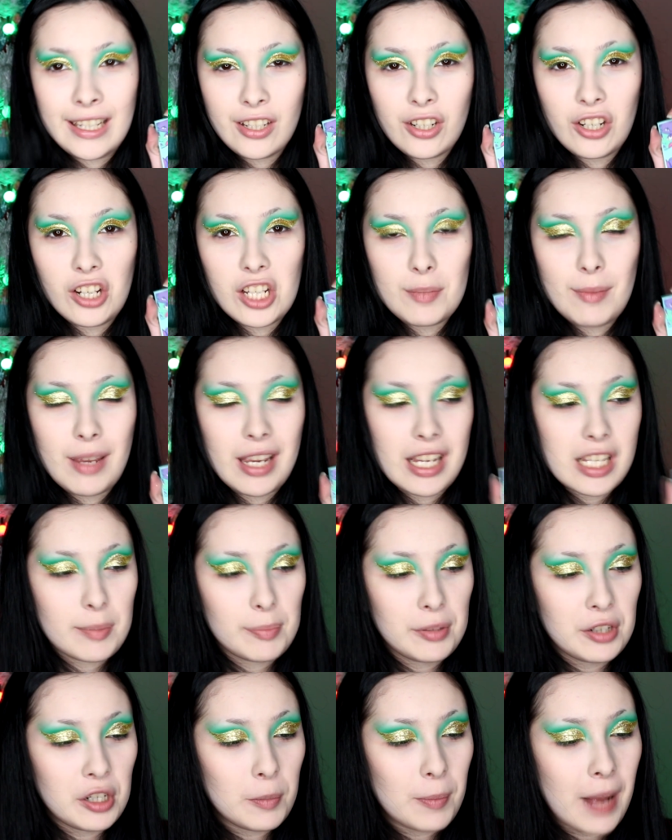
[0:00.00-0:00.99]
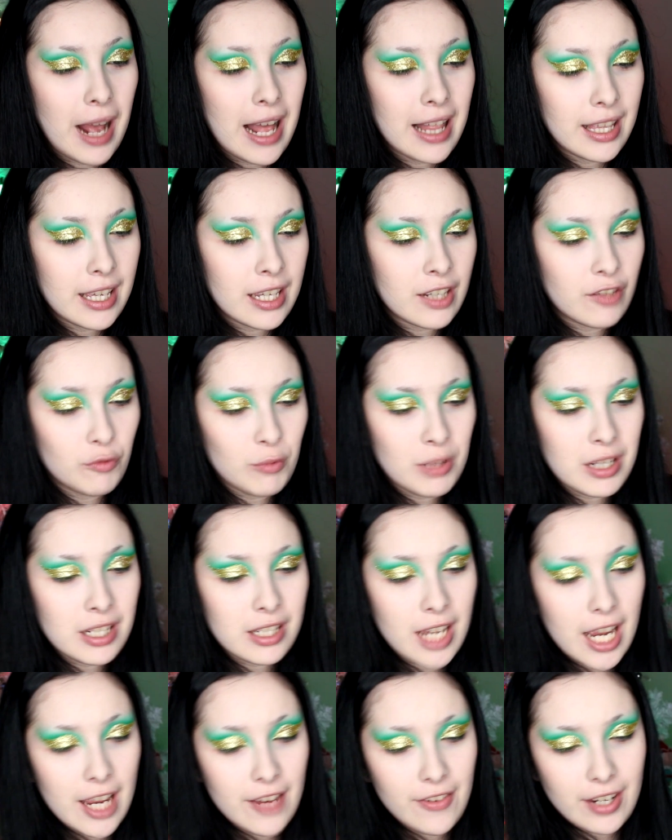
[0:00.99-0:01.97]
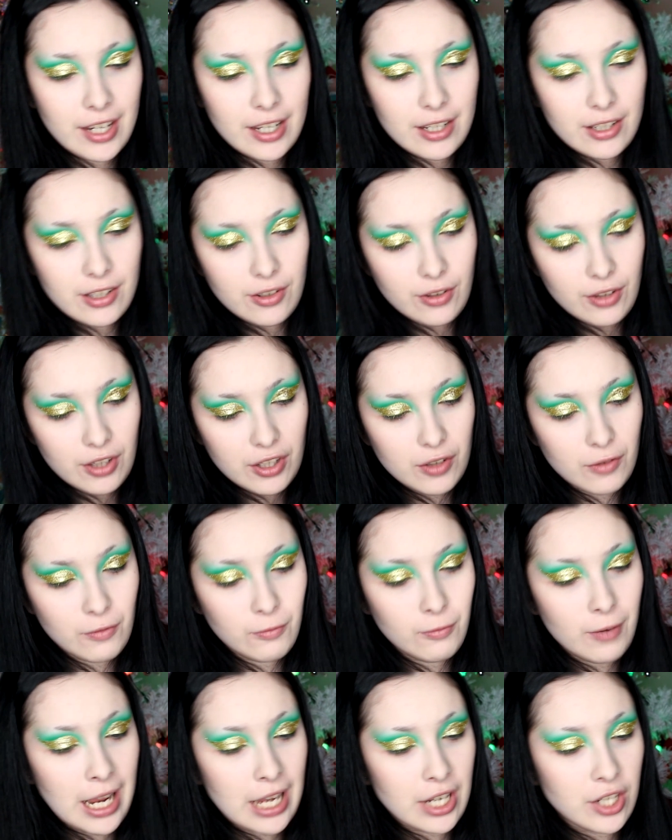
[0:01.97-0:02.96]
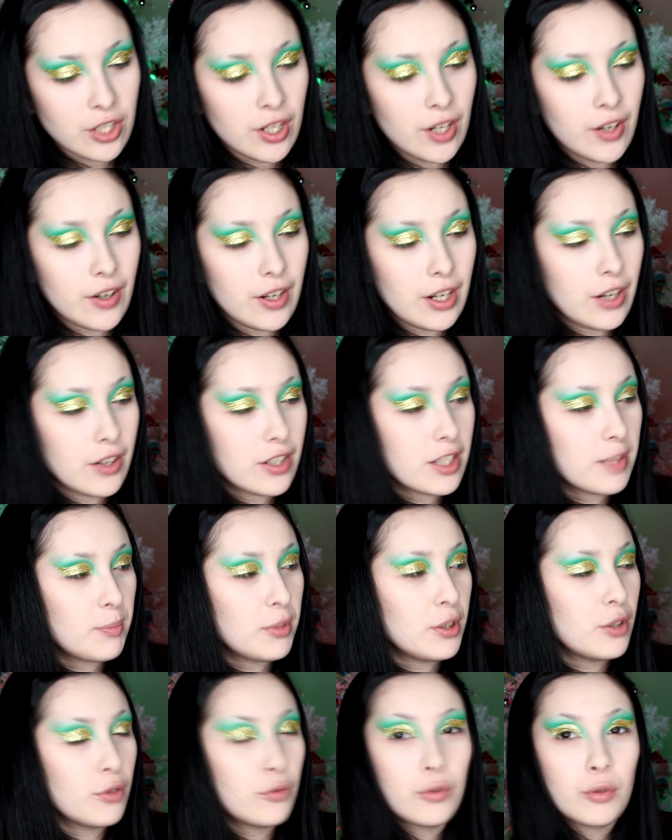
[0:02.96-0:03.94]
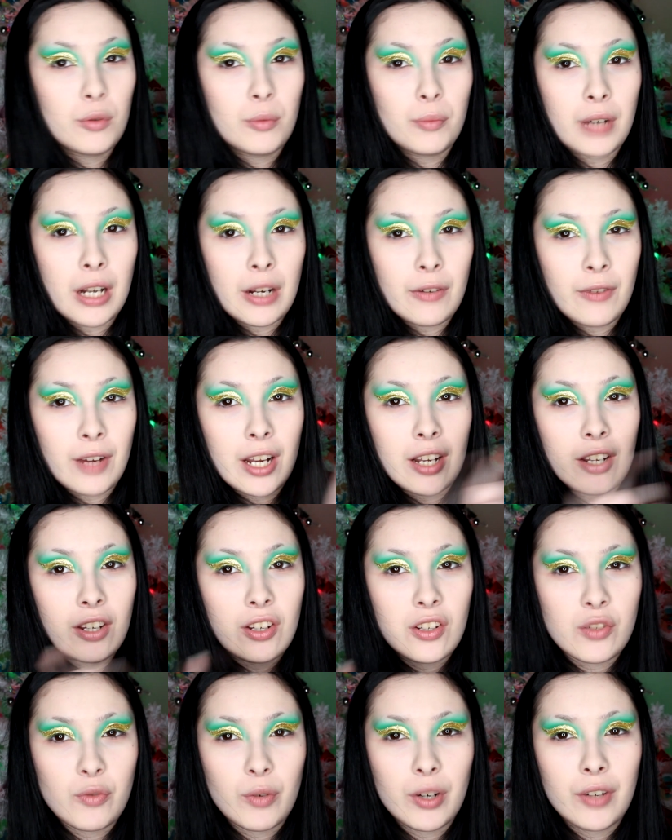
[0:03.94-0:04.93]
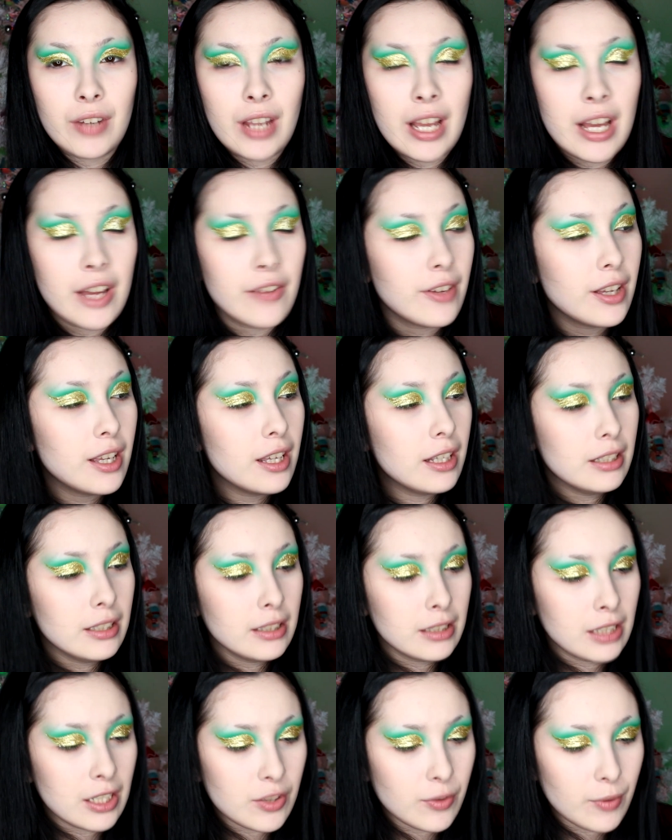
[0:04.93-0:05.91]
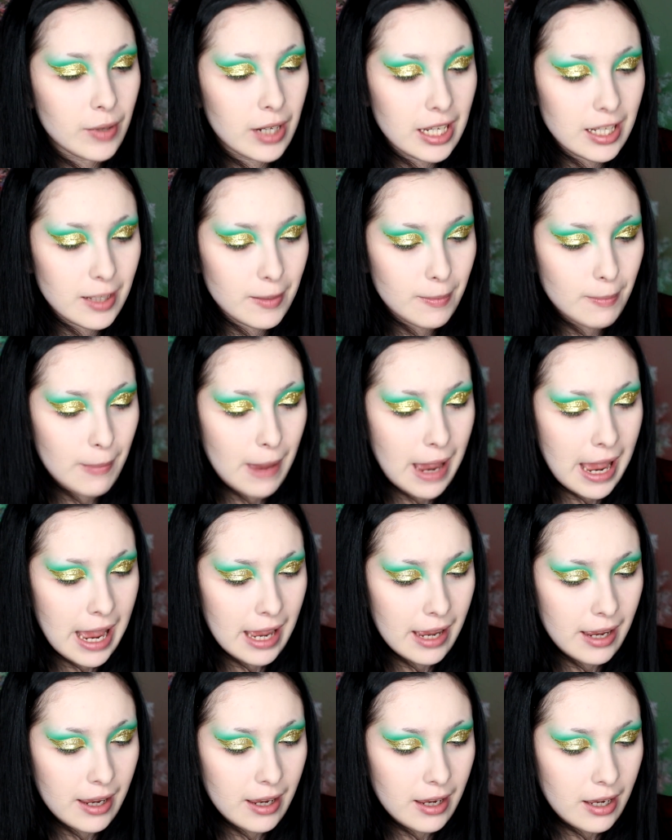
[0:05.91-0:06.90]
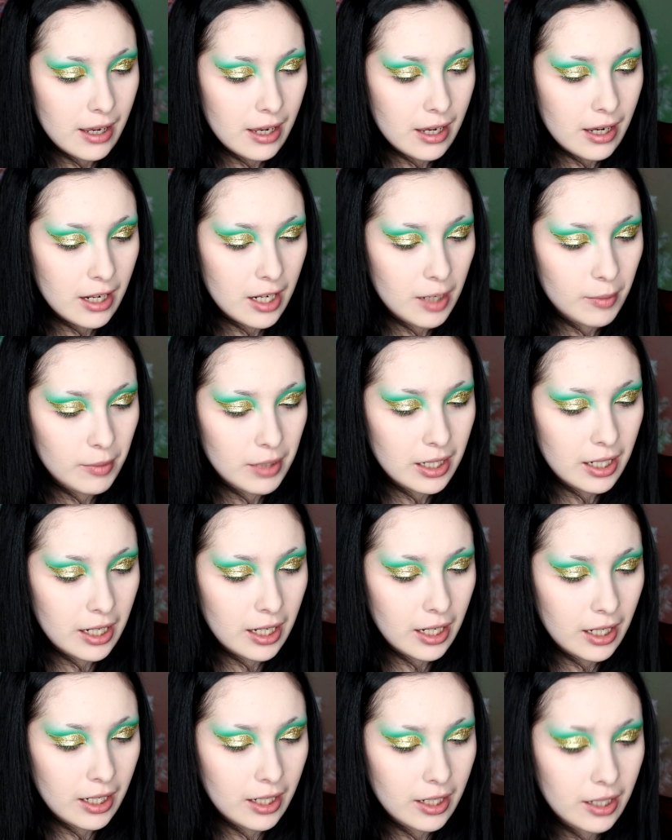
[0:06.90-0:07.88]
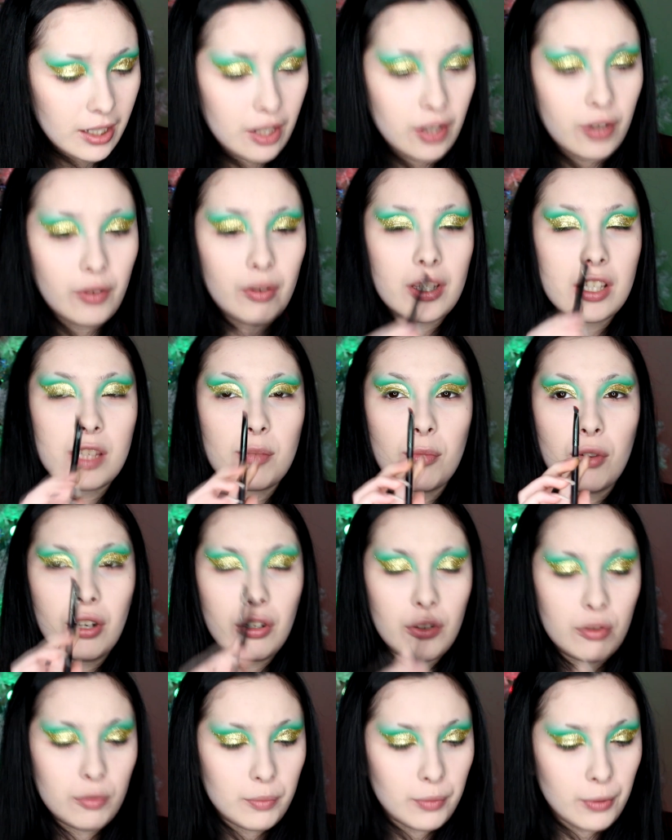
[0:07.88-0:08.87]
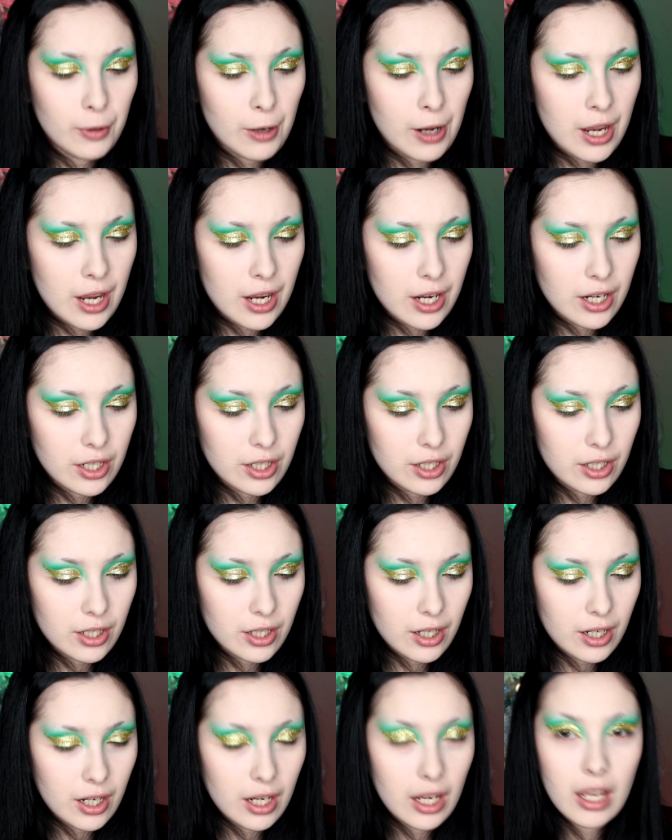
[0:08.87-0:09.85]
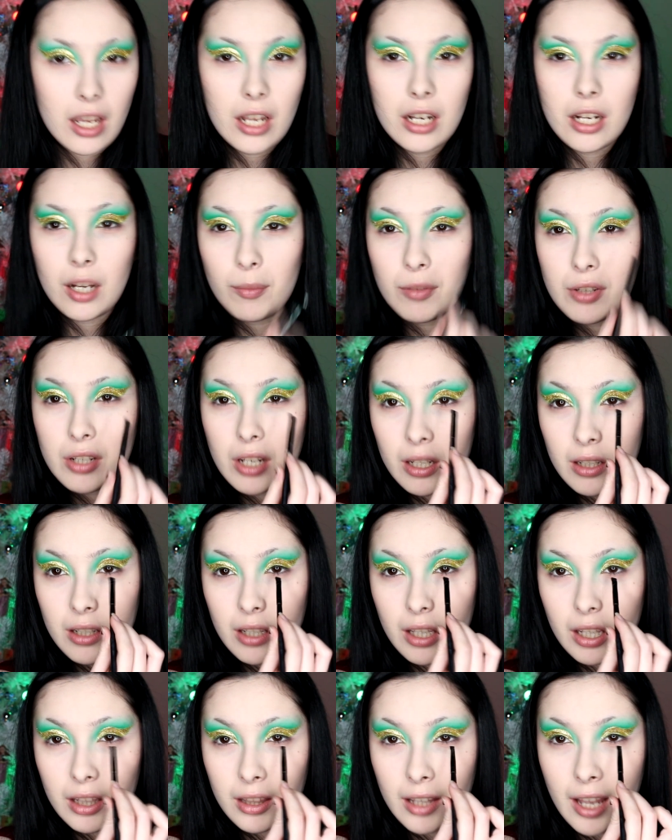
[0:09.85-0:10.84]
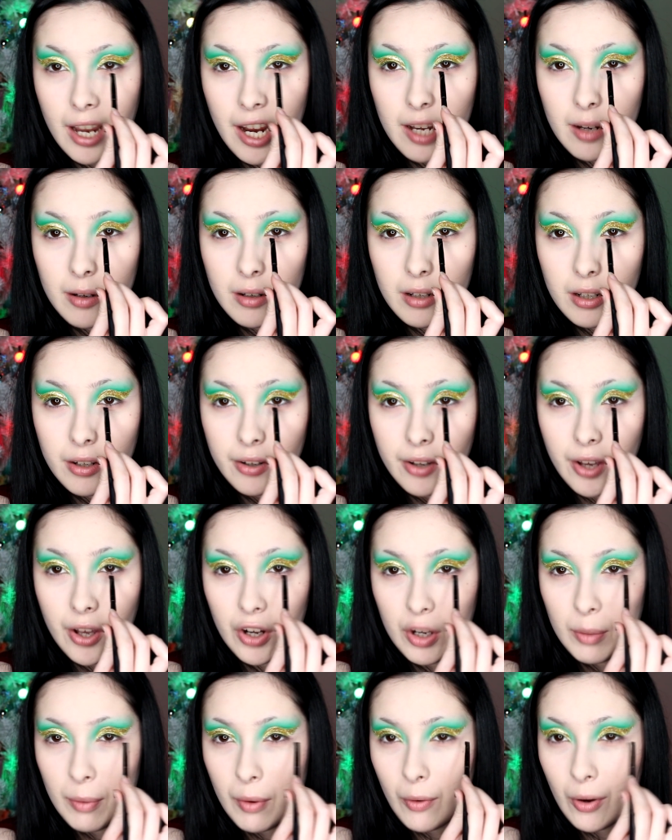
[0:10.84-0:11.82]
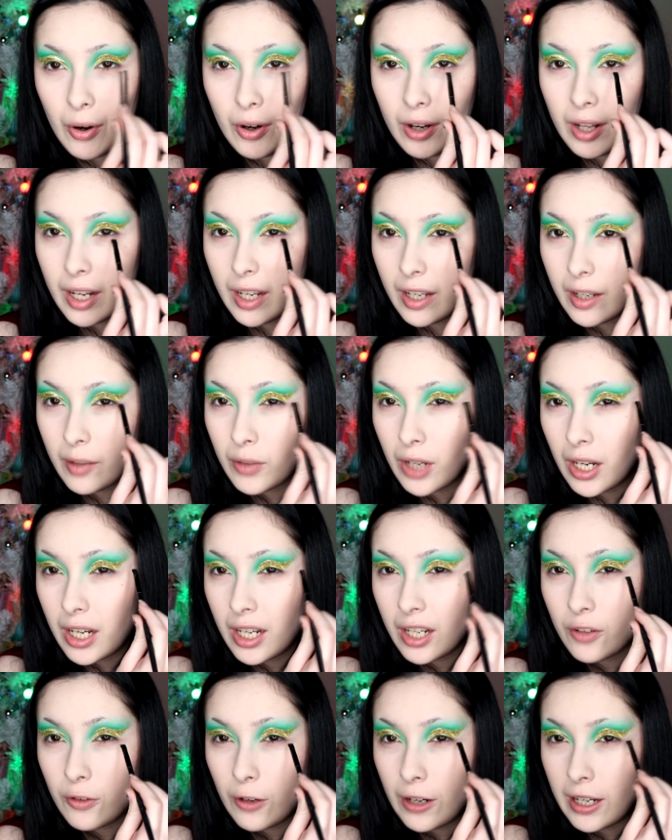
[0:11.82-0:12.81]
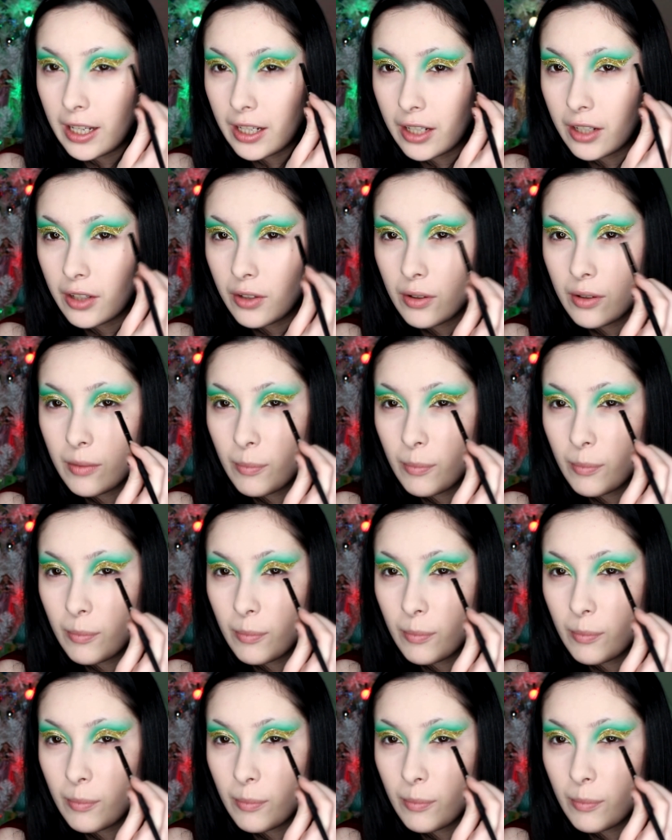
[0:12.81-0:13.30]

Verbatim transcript: Cosmetics Pluto Palette. I'm going to be diving into this red shader here. It's a beautiful bright red. You can use whatever you have. This one is matte. I'm going to be getting in here with a small angled brush, and I'm going to kind of like line underneath my waterline and kind of create like a